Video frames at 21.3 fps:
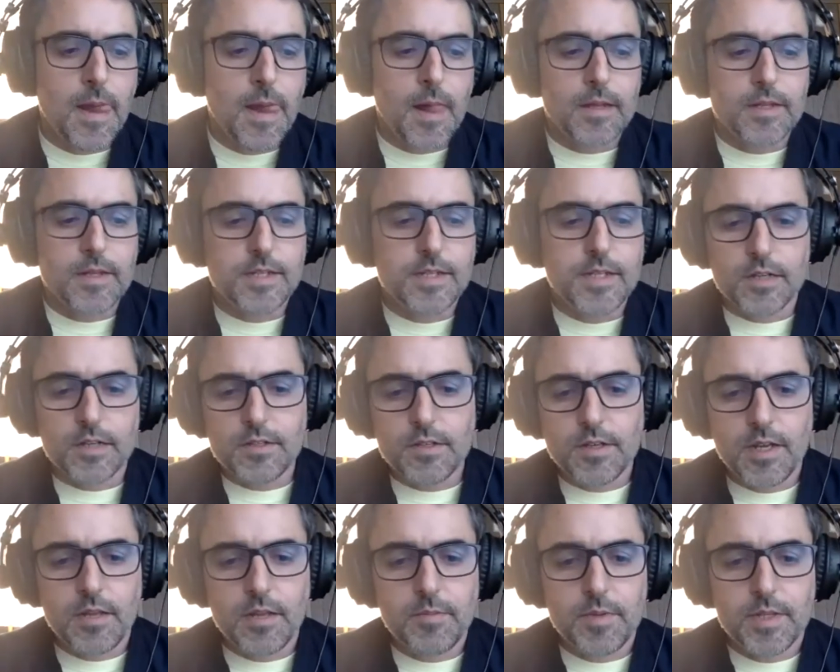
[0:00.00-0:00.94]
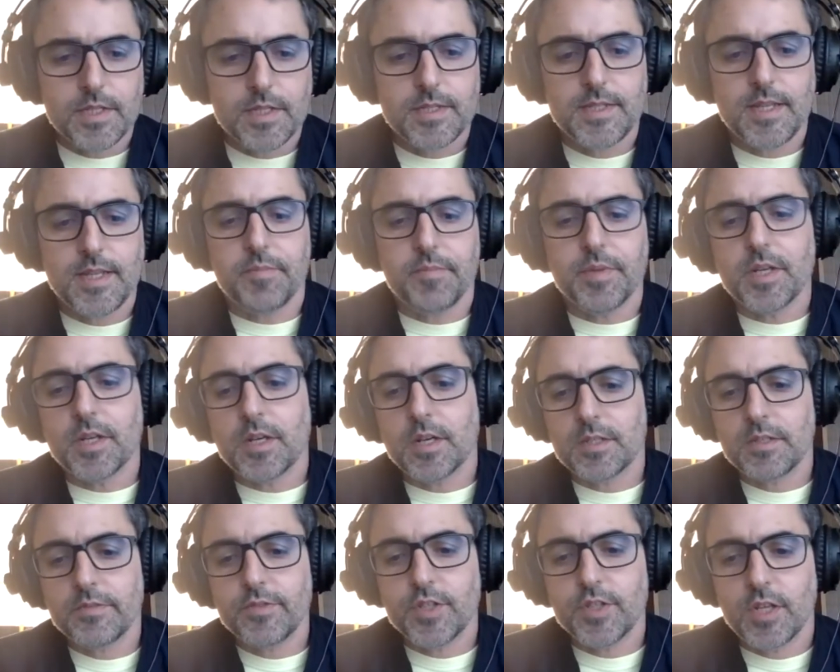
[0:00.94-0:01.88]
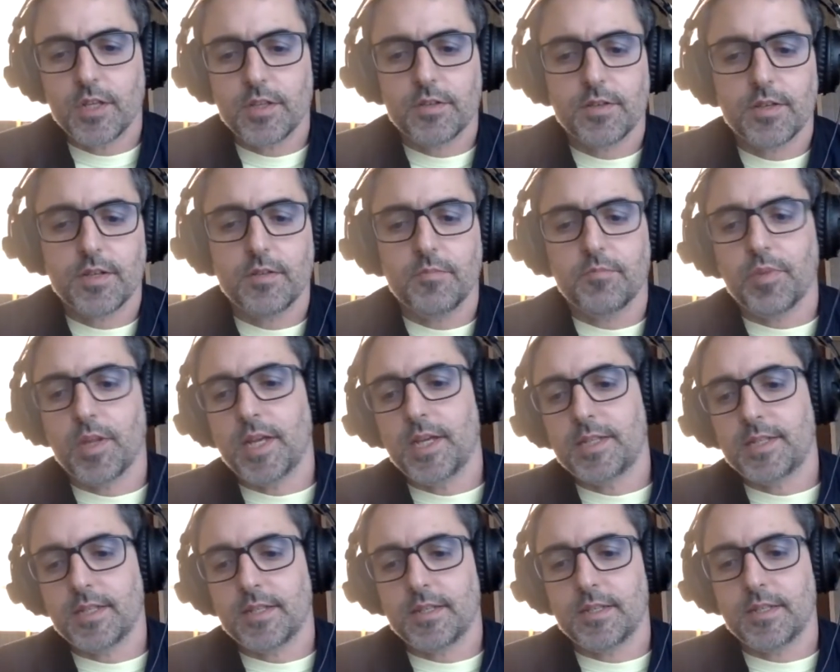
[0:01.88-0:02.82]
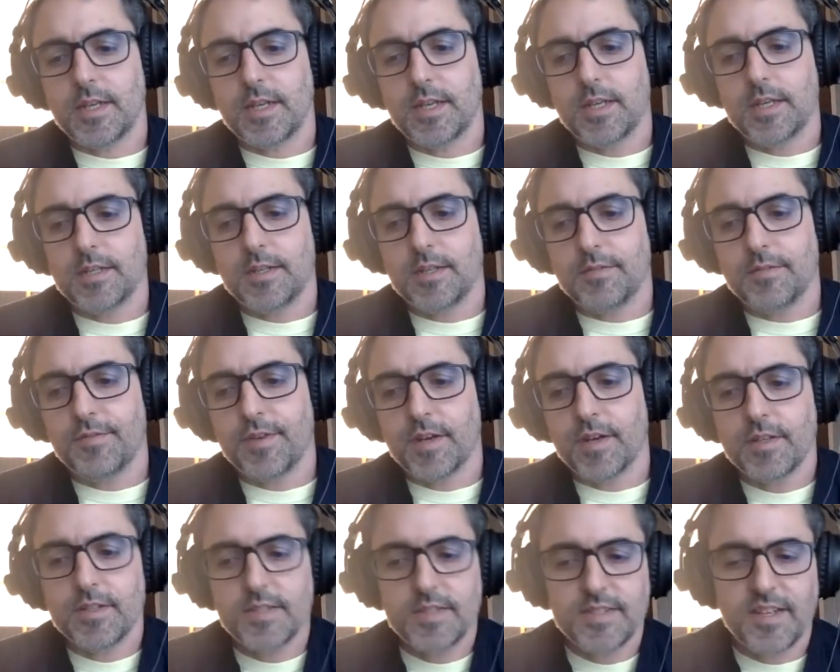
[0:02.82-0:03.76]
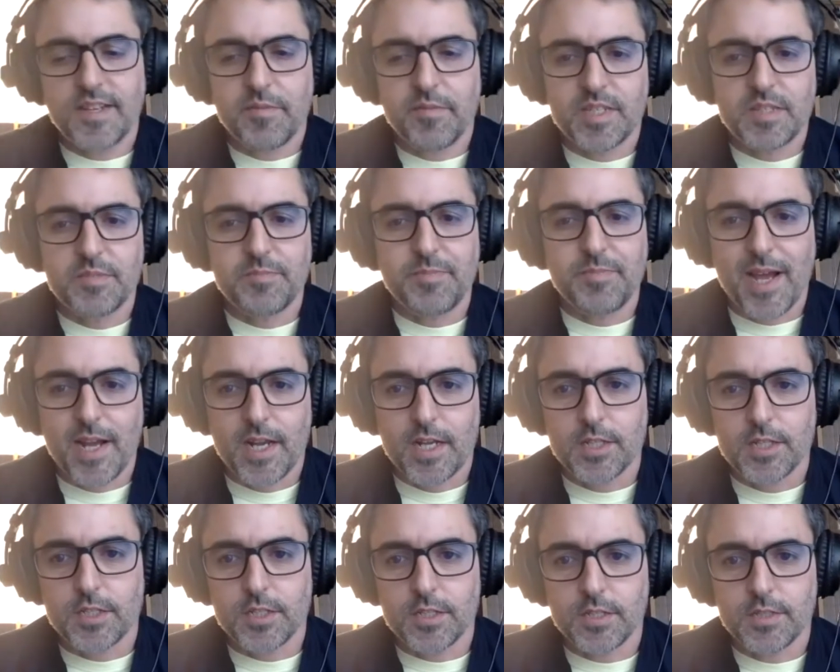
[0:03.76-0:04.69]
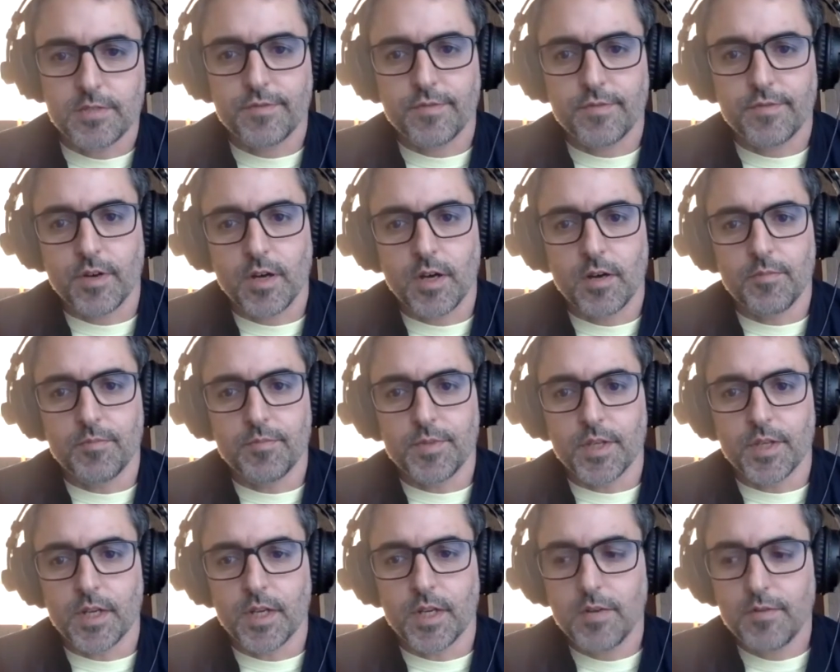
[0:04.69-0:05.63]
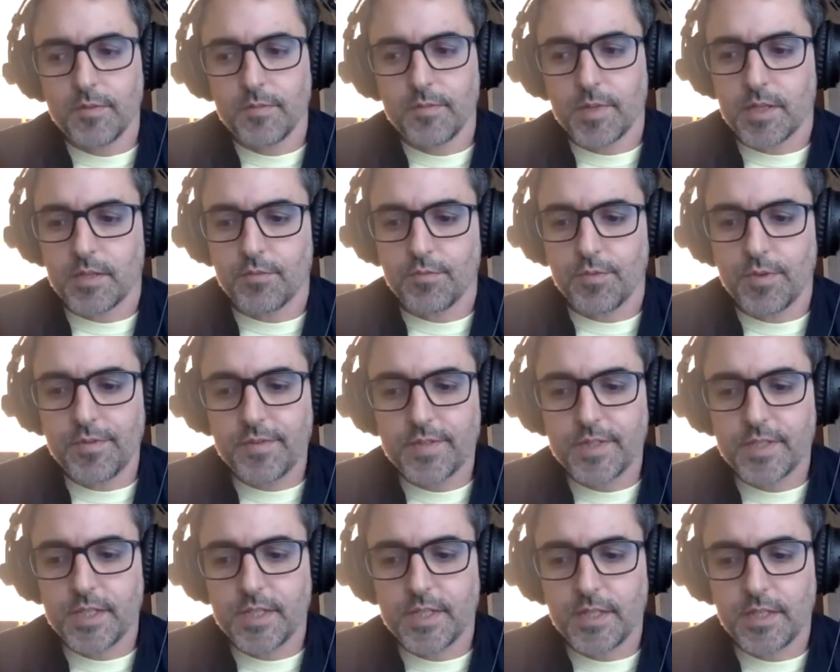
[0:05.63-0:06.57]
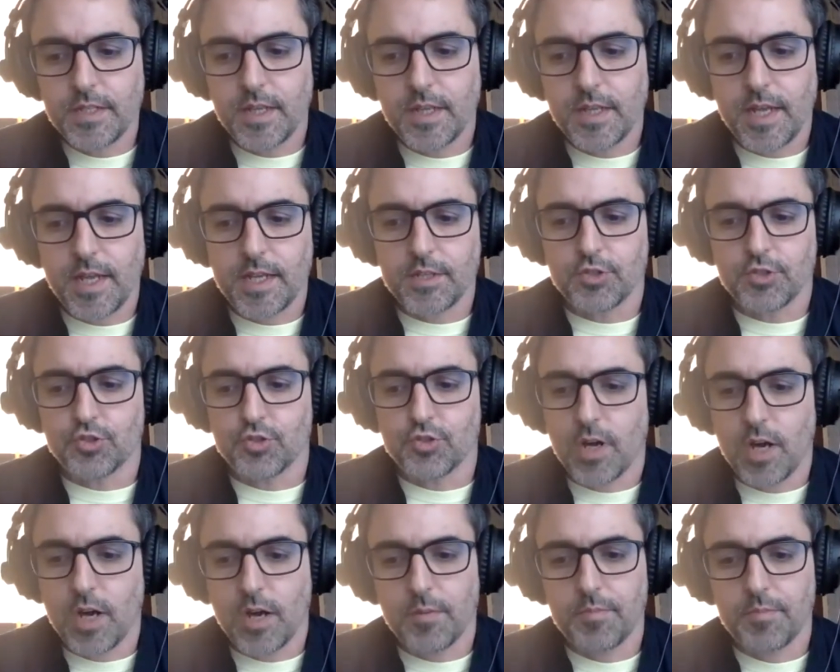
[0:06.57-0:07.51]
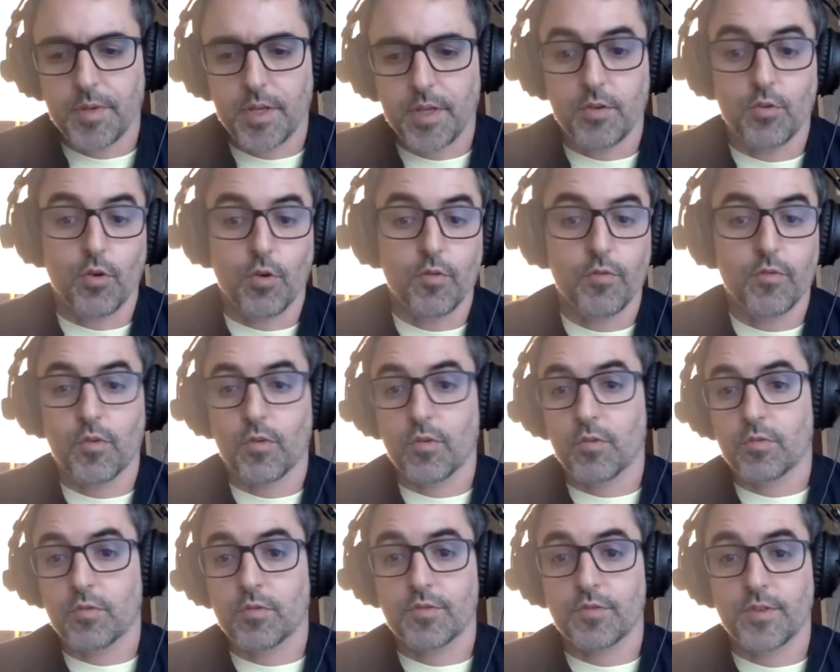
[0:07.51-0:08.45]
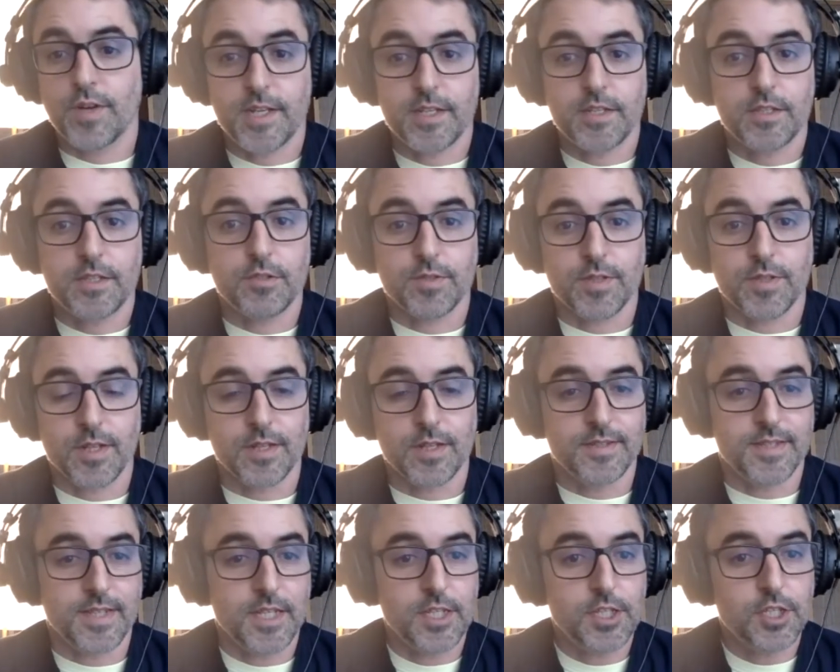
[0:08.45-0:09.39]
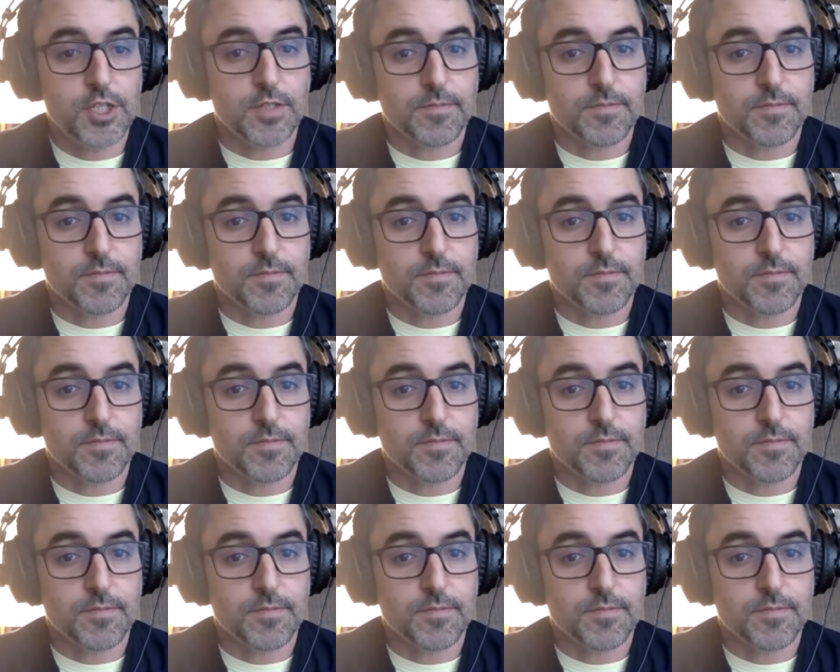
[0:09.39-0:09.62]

The other element is that because of sheltering in place and the various stimulus packages from the government, we've seen a drop in overall credit utilization,